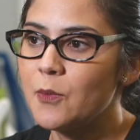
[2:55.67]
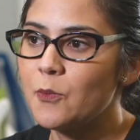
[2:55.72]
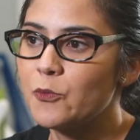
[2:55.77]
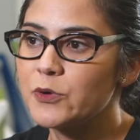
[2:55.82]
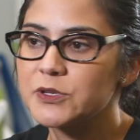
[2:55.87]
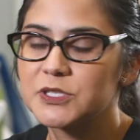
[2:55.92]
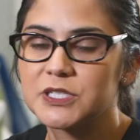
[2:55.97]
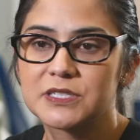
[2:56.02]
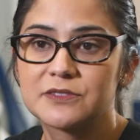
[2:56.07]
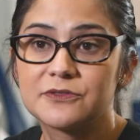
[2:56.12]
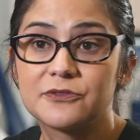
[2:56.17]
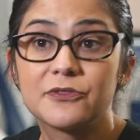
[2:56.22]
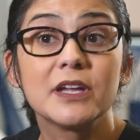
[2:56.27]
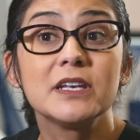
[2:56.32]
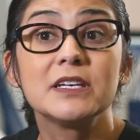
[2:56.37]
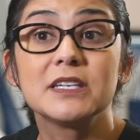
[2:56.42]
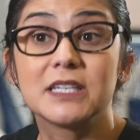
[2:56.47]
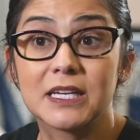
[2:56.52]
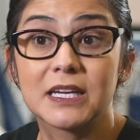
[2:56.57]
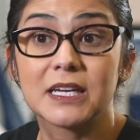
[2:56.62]
which is
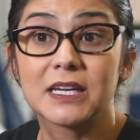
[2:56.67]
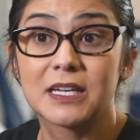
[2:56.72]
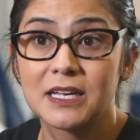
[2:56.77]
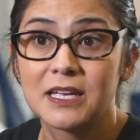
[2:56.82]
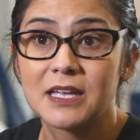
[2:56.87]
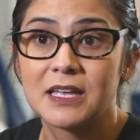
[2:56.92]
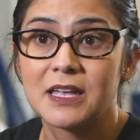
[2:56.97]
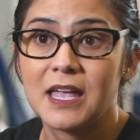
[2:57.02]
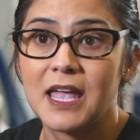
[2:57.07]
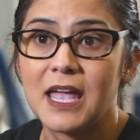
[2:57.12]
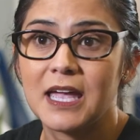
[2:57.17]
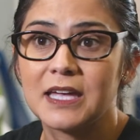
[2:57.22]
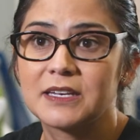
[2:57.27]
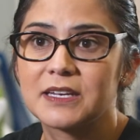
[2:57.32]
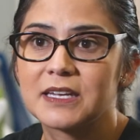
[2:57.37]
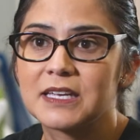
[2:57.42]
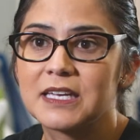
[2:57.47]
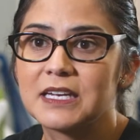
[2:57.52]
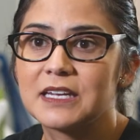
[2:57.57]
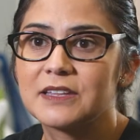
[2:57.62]
funding
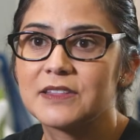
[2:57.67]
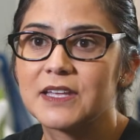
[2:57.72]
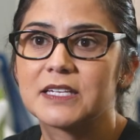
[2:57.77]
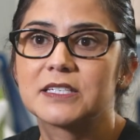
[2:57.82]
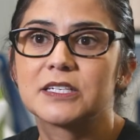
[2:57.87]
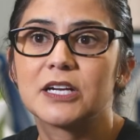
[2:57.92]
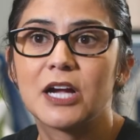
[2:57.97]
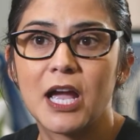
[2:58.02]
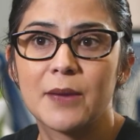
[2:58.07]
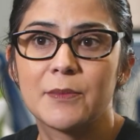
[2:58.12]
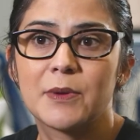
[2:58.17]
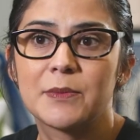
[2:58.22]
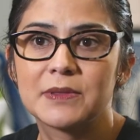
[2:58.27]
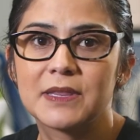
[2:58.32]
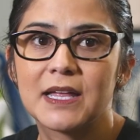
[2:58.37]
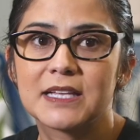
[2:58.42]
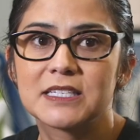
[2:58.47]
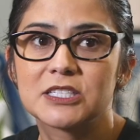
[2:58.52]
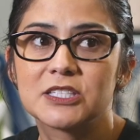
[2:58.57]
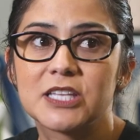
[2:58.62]
and getting that time. I mean,
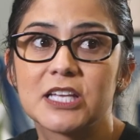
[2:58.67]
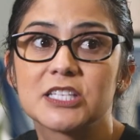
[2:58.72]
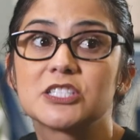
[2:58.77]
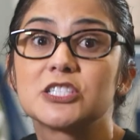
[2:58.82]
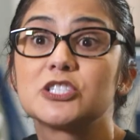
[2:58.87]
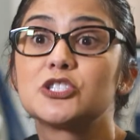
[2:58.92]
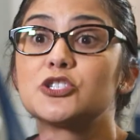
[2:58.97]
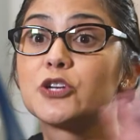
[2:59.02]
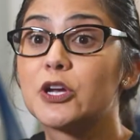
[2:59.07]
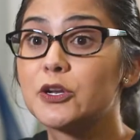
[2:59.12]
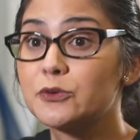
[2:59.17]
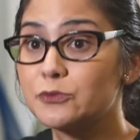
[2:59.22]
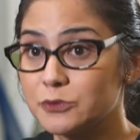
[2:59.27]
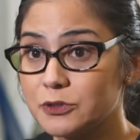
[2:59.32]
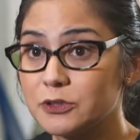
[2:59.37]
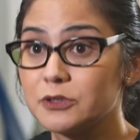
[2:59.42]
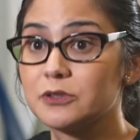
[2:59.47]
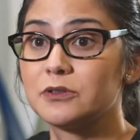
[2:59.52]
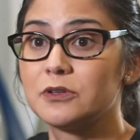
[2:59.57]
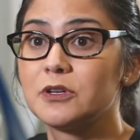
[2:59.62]
that's the
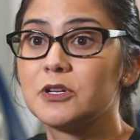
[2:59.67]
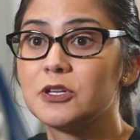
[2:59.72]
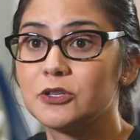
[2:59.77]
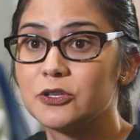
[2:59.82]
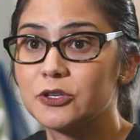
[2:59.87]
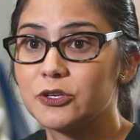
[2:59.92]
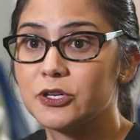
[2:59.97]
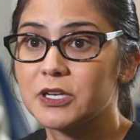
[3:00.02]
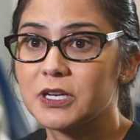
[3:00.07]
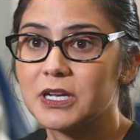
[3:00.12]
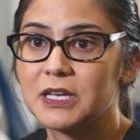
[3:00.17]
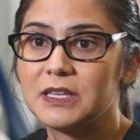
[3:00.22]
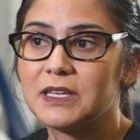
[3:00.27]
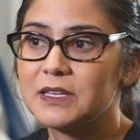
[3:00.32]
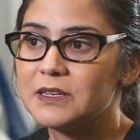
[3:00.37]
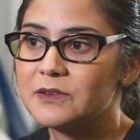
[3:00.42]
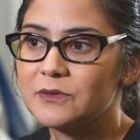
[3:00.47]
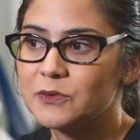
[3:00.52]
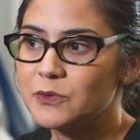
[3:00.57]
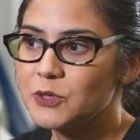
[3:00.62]
general look. And
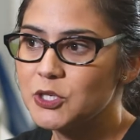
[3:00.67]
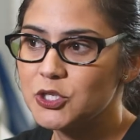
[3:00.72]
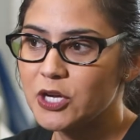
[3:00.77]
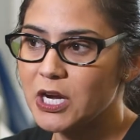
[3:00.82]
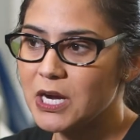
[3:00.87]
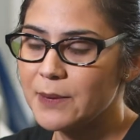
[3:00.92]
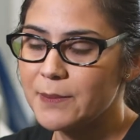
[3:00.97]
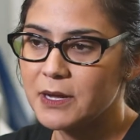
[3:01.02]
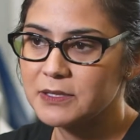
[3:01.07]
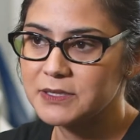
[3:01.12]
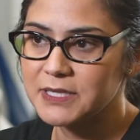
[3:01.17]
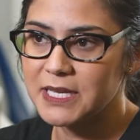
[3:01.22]
then when you talk about